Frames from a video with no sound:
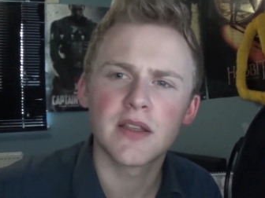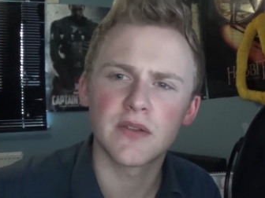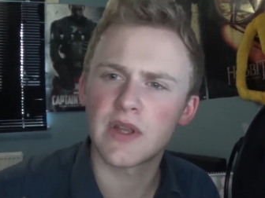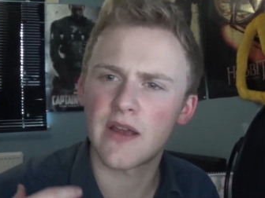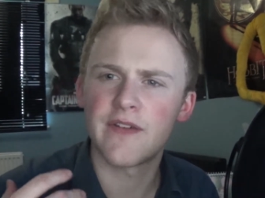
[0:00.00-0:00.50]
because
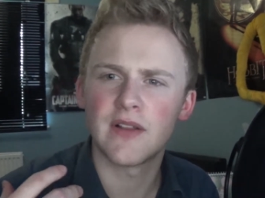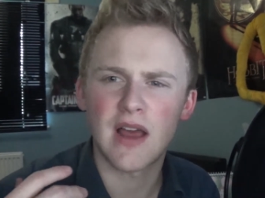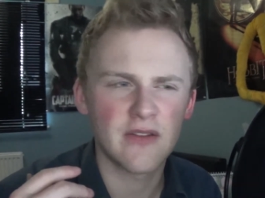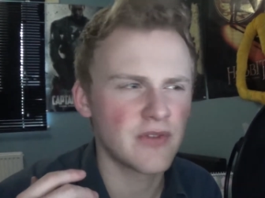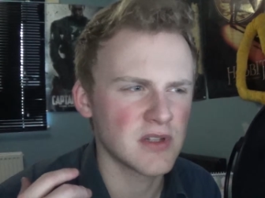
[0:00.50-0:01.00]
obviously I
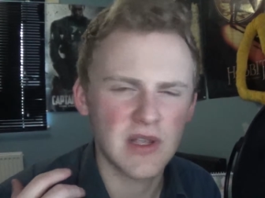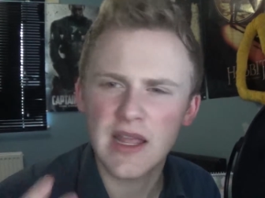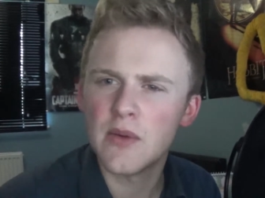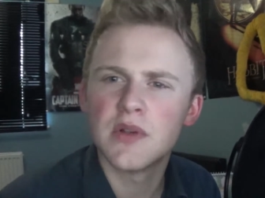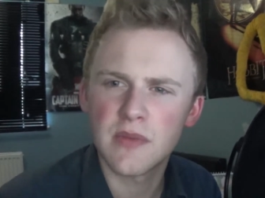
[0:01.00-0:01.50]
felt I felt
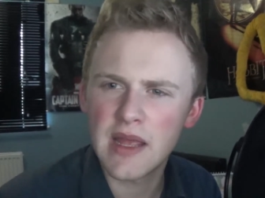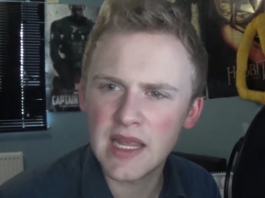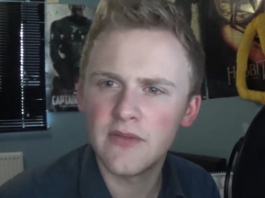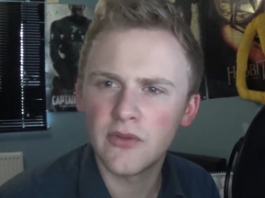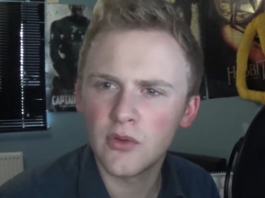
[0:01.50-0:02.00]
it was
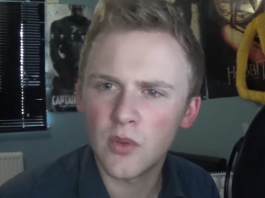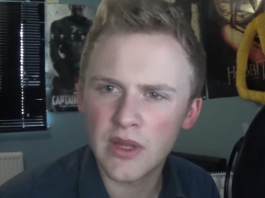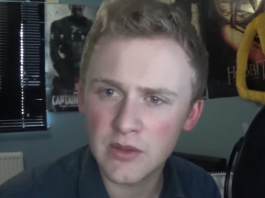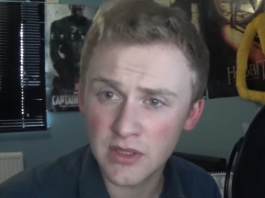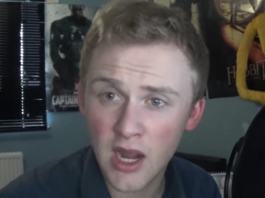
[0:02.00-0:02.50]
evil
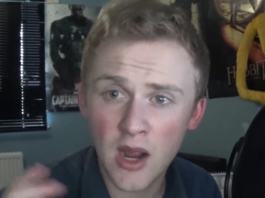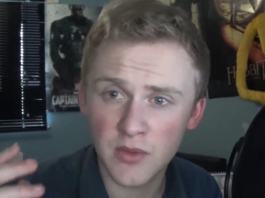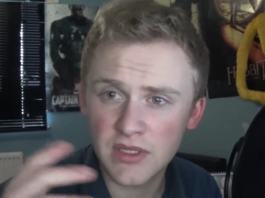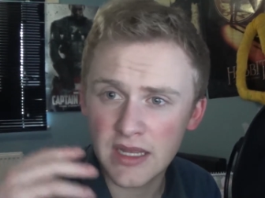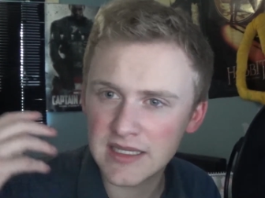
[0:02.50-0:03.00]
what he, the
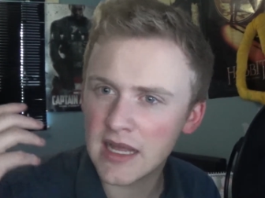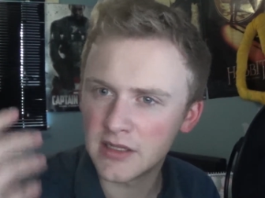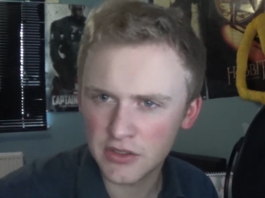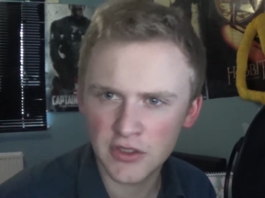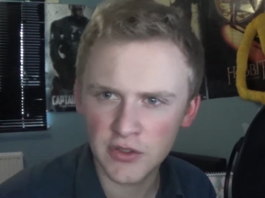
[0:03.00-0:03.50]
guy was like
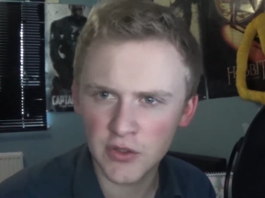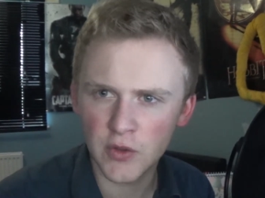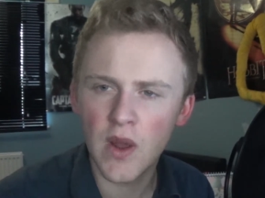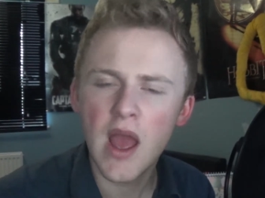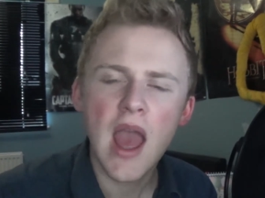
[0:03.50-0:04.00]
telling you to
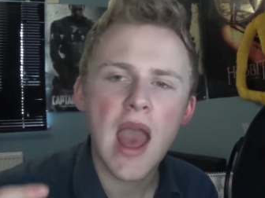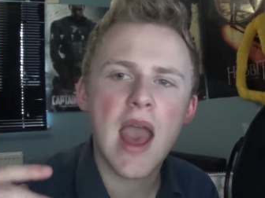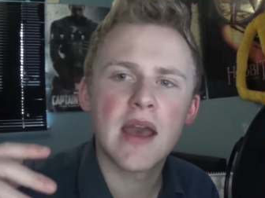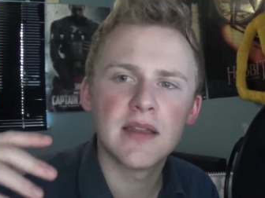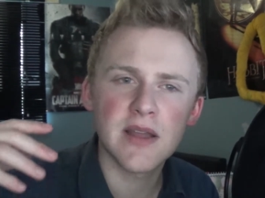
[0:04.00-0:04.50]
do,
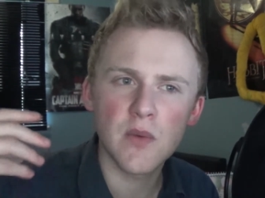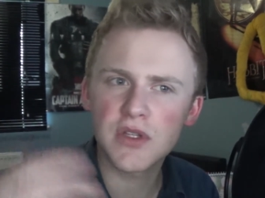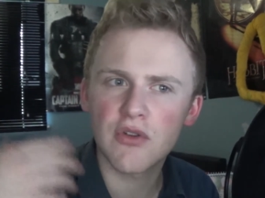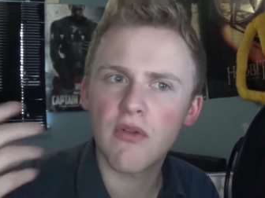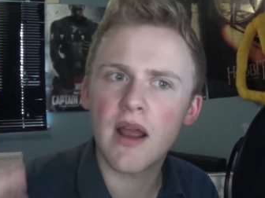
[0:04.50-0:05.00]
and it
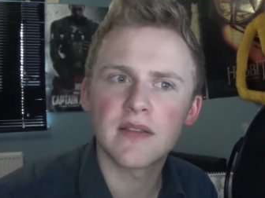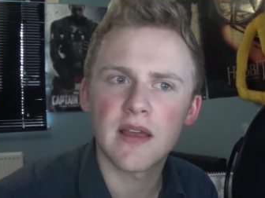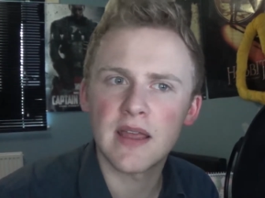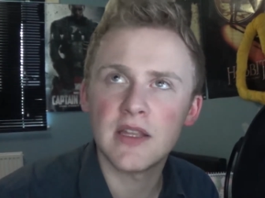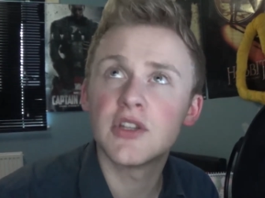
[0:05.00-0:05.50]
wasn't correct
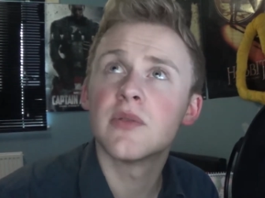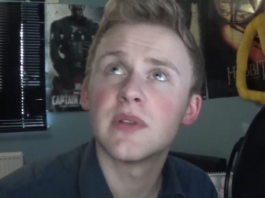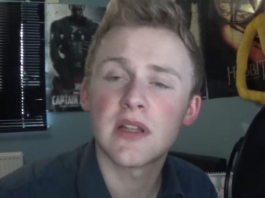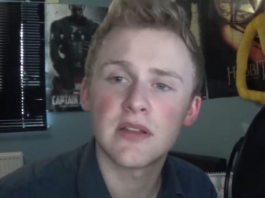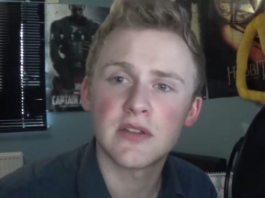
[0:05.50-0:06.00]
that he should have
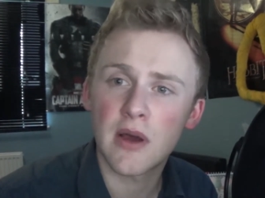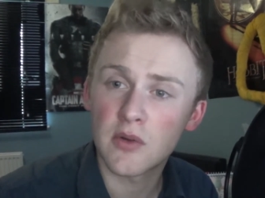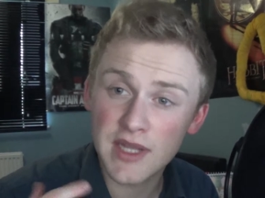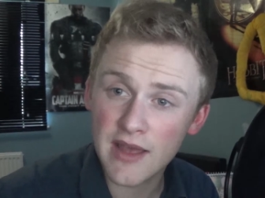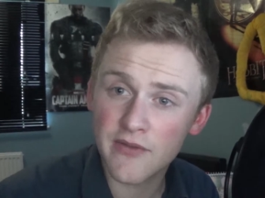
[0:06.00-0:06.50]
been telling you to do
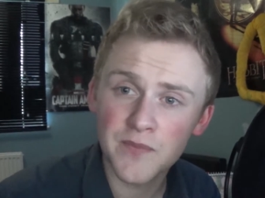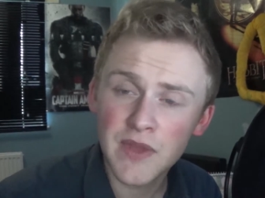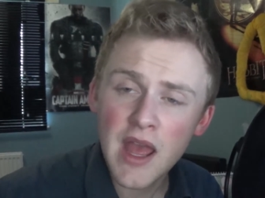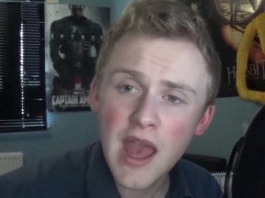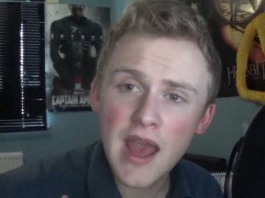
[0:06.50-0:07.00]
that altogether.
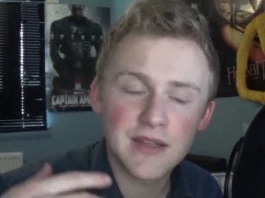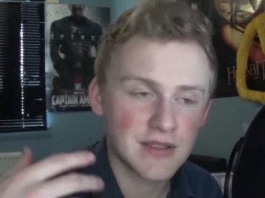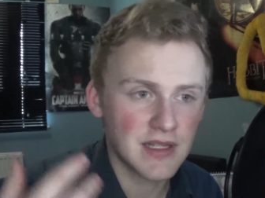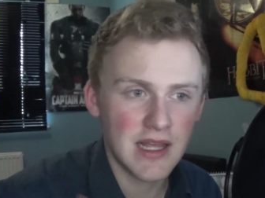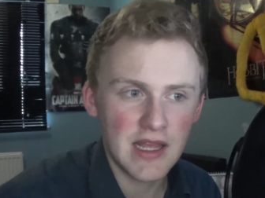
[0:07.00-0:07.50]

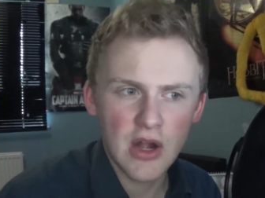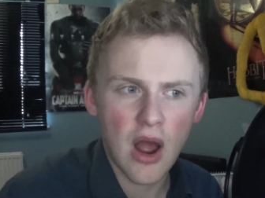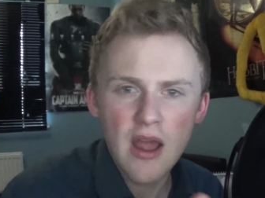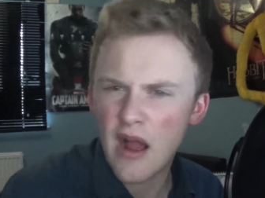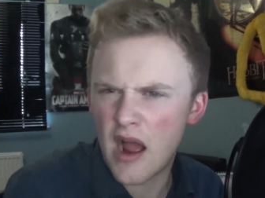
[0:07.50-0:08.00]
And you
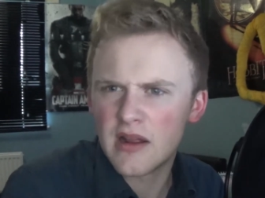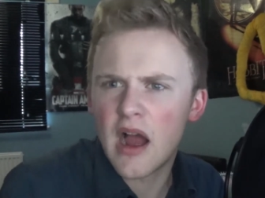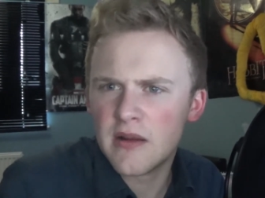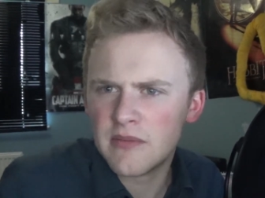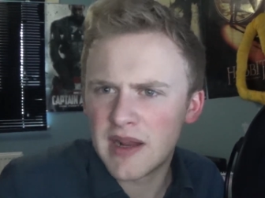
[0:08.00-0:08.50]
know, I,
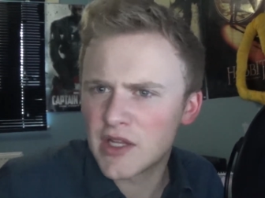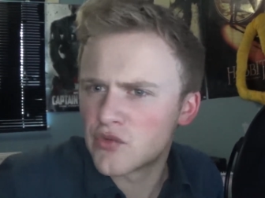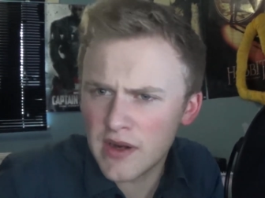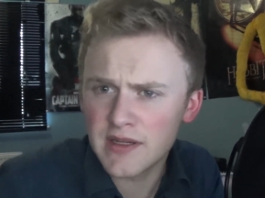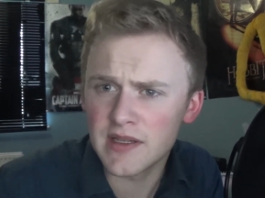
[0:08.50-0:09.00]
I am
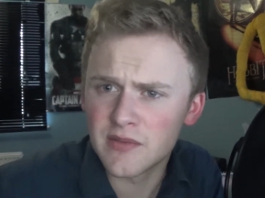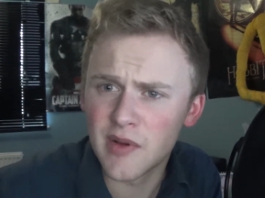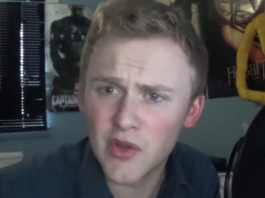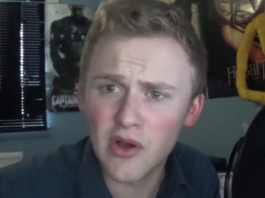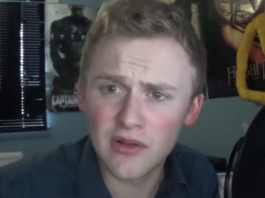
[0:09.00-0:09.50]
against
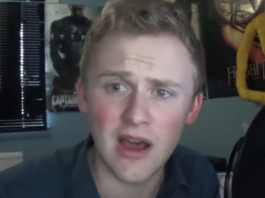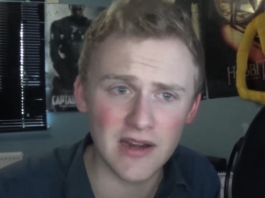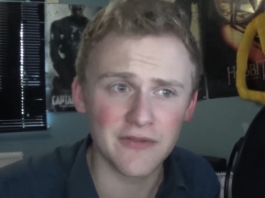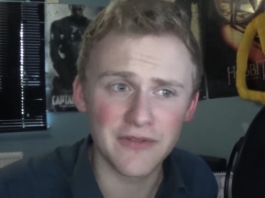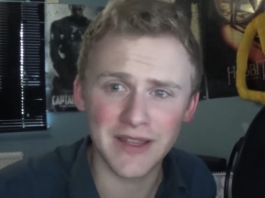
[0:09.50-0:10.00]
racism. I'm not.
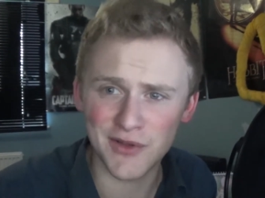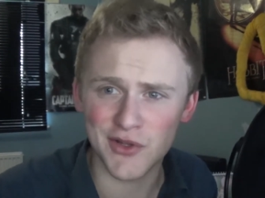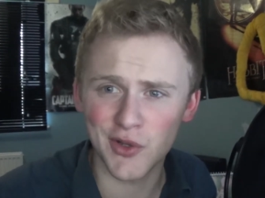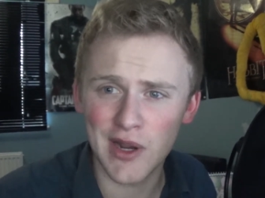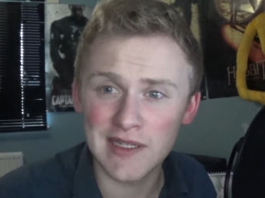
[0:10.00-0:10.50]
I didn't think that
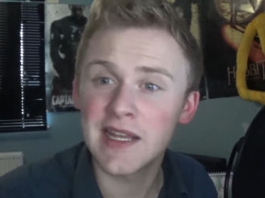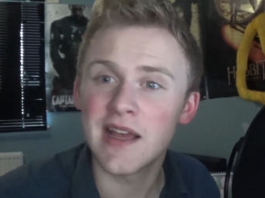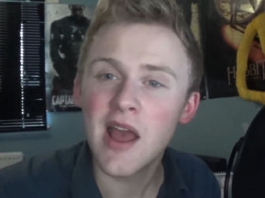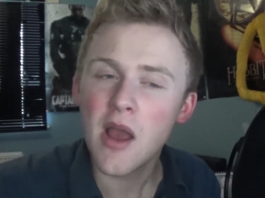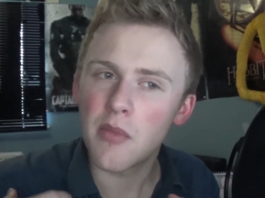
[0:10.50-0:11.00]
was a good
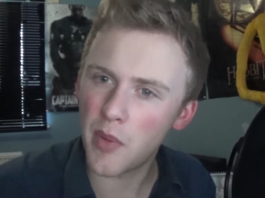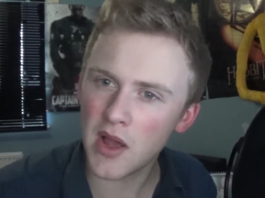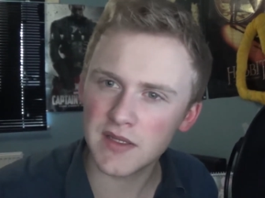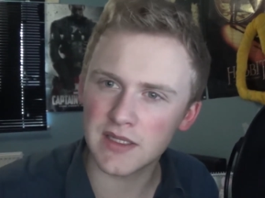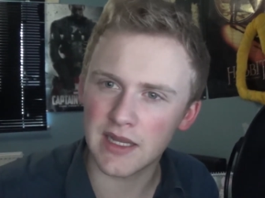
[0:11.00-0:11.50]
idea. But
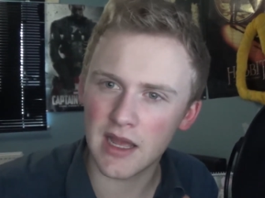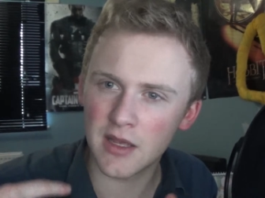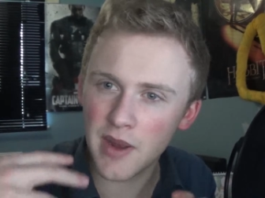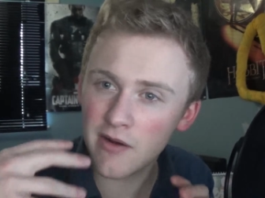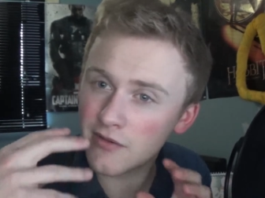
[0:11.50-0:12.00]
personally,
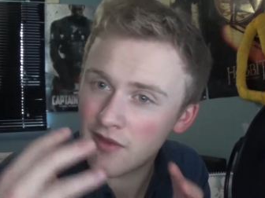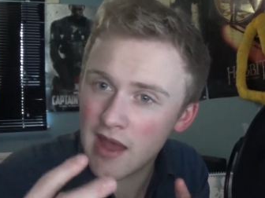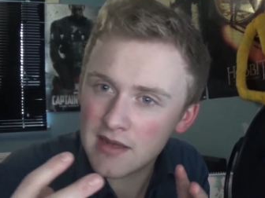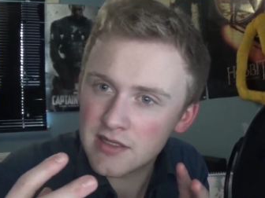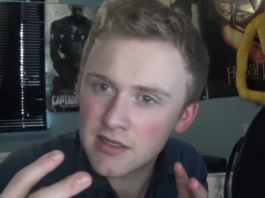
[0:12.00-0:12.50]
comparing
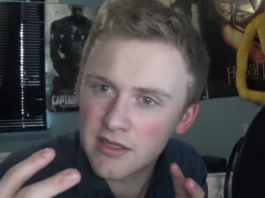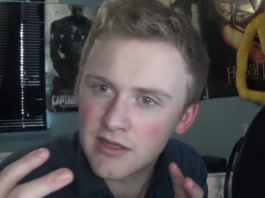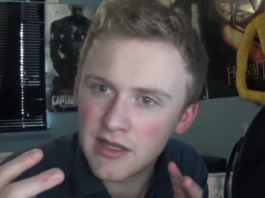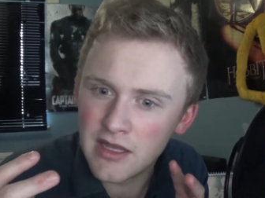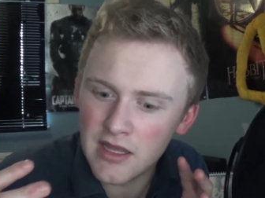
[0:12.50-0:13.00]
that
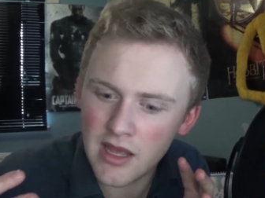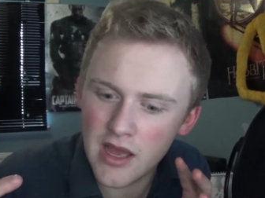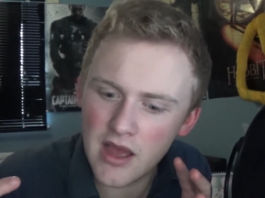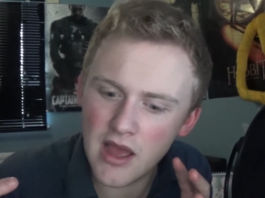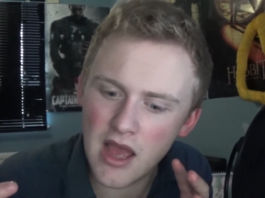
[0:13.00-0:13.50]
to the